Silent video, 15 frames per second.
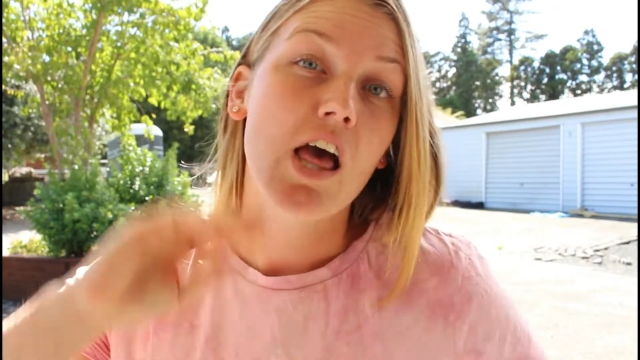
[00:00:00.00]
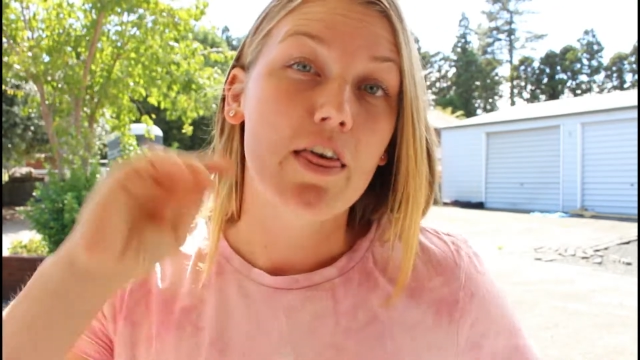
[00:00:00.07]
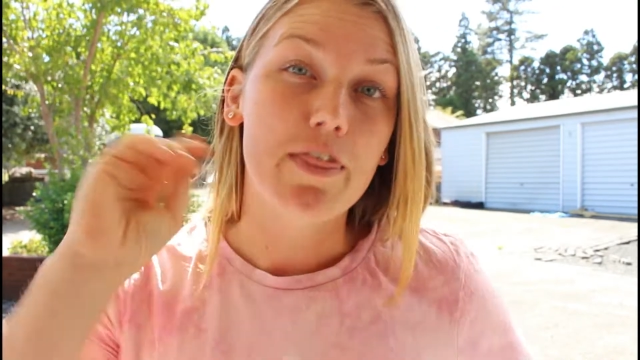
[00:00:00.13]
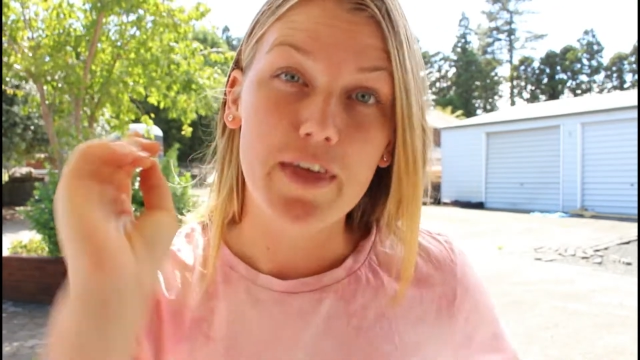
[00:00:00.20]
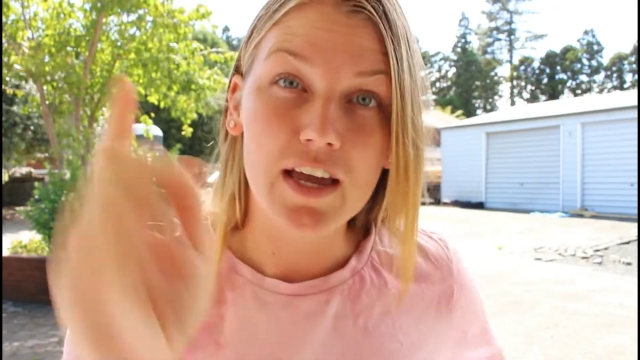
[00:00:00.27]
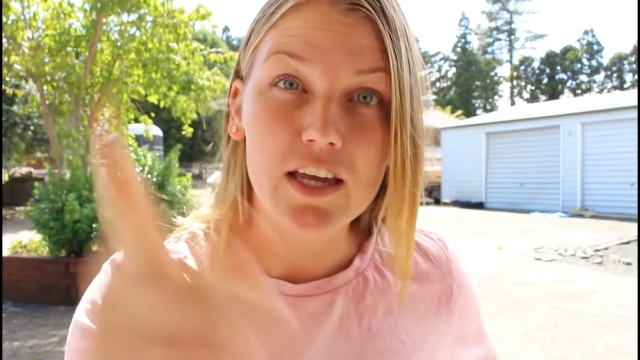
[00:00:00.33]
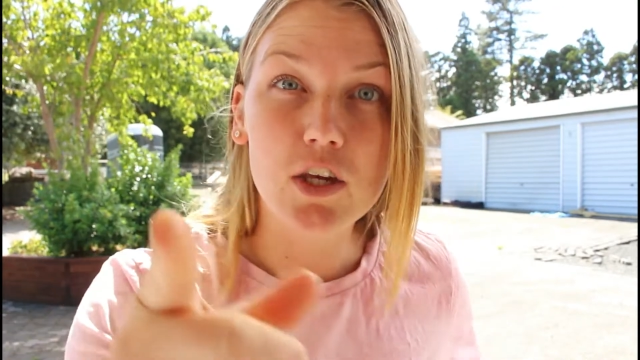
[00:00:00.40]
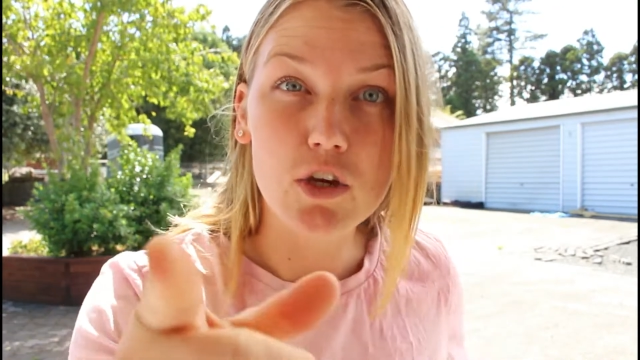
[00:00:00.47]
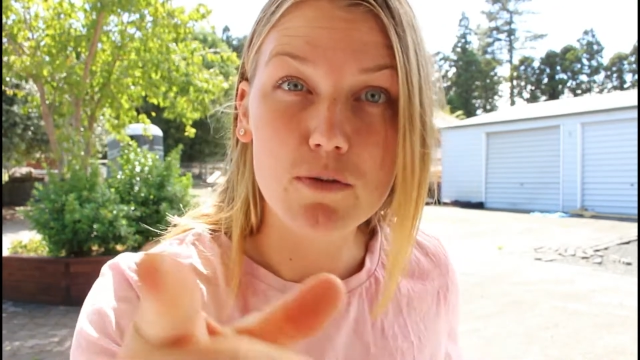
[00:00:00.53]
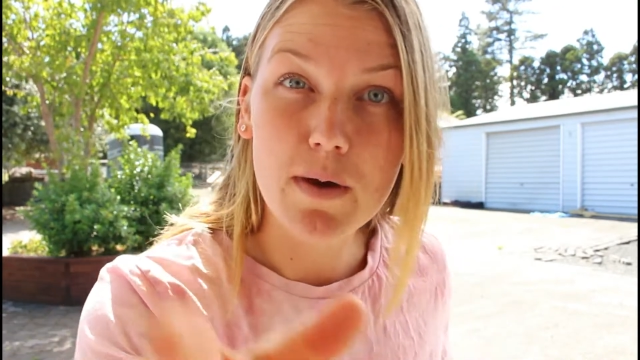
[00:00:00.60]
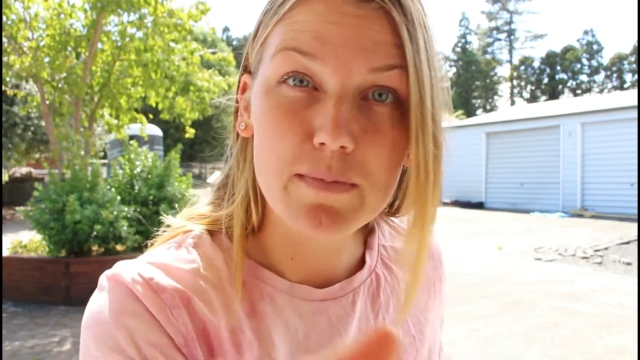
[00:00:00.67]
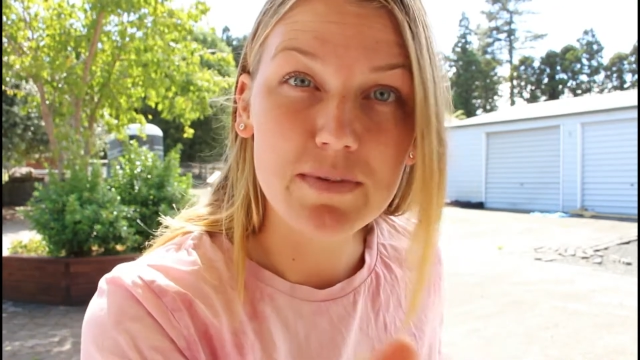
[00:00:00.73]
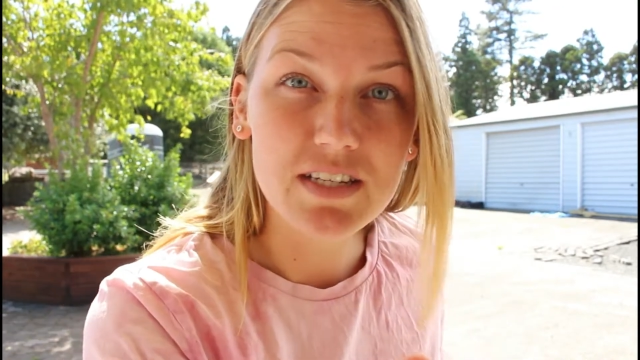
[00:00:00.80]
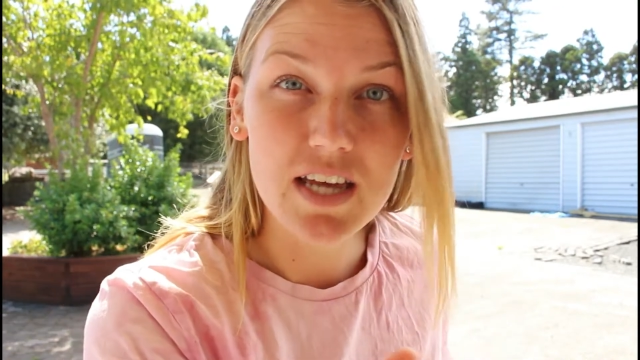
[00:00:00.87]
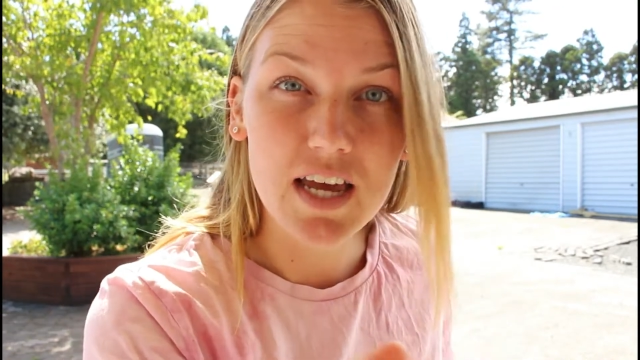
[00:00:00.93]
thank you
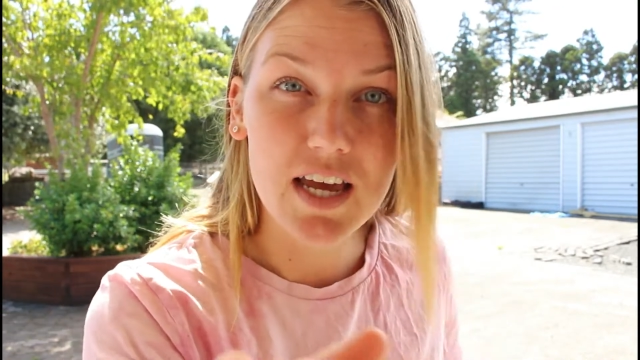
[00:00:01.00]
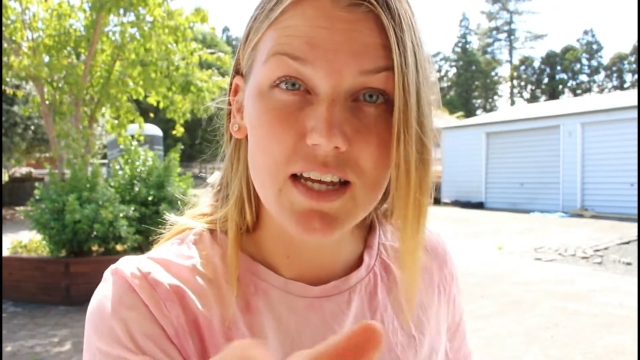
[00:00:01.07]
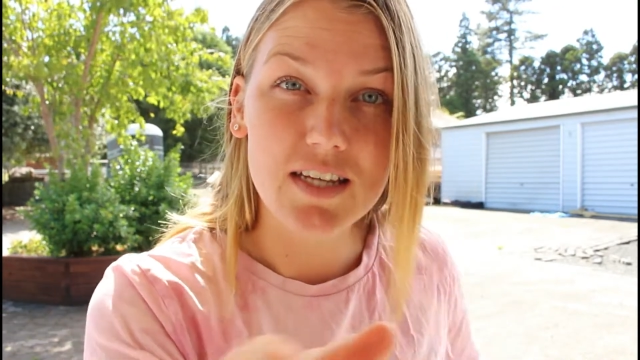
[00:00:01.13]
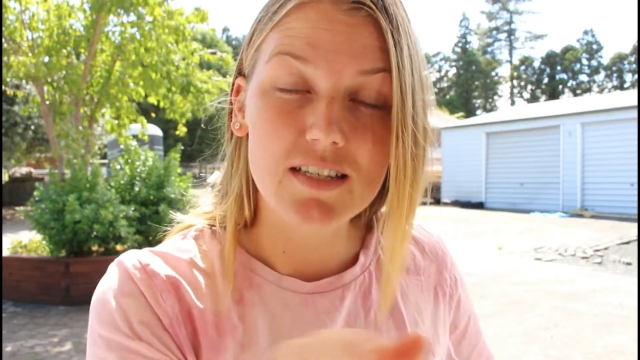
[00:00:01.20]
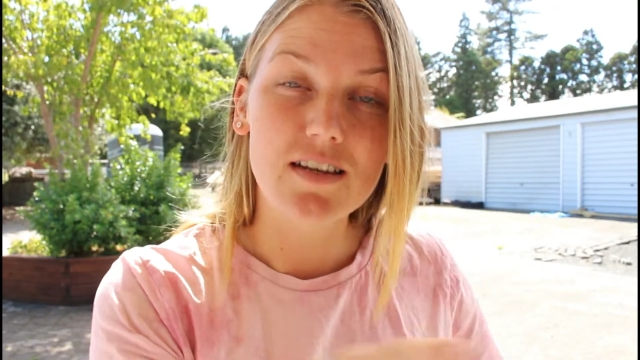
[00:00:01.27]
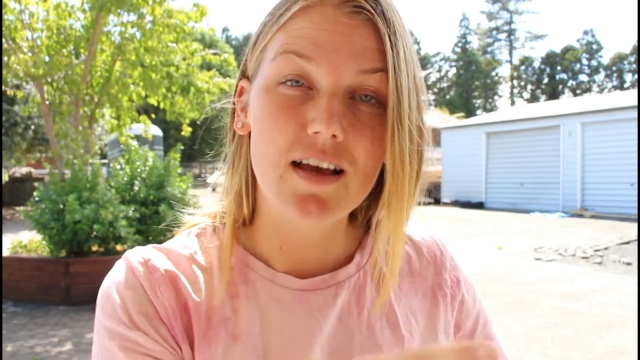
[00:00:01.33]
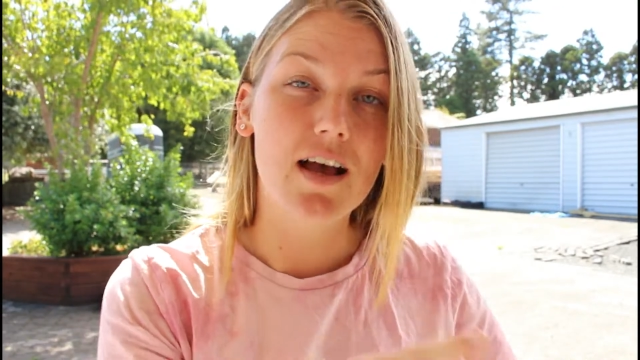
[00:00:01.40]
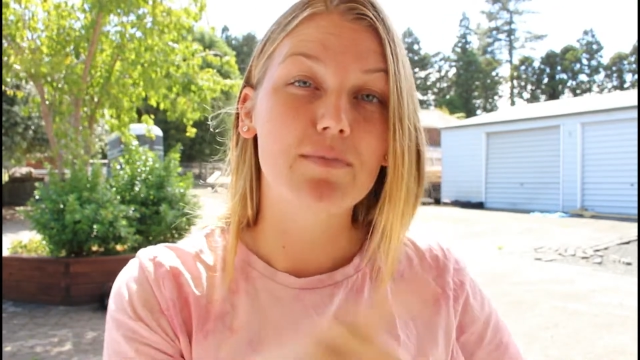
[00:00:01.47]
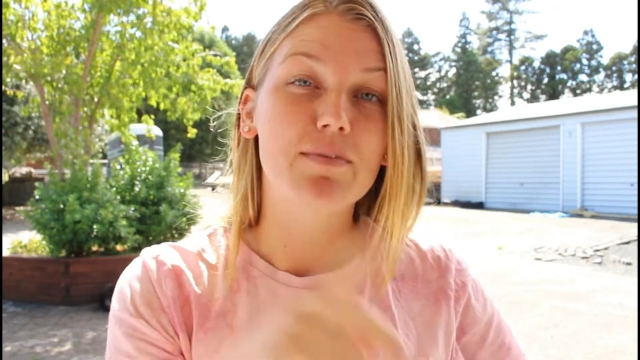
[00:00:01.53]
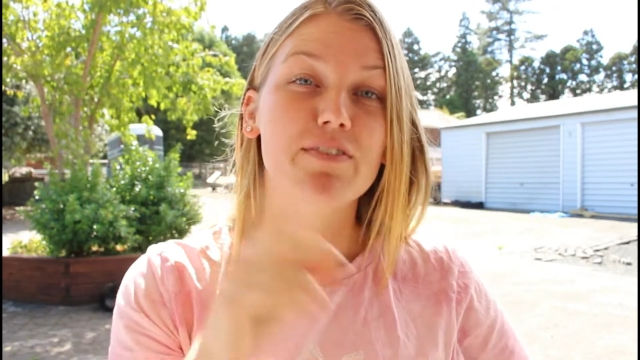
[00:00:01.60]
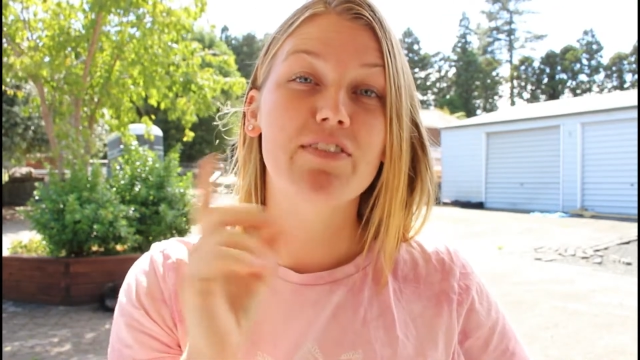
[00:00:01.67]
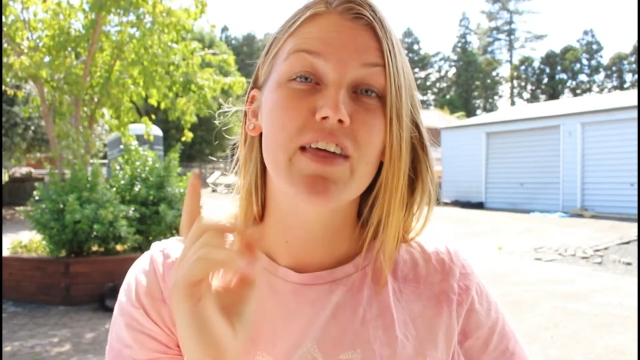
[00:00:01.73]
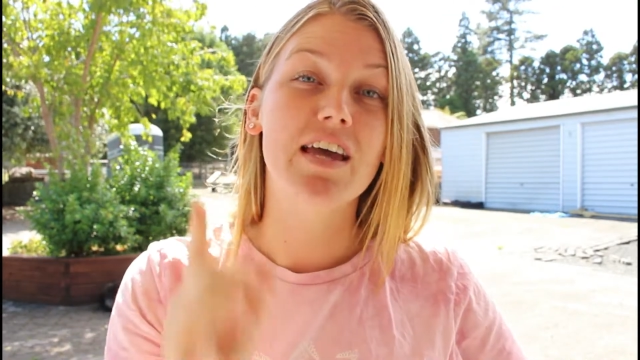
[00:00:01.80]
Mum and Dad, if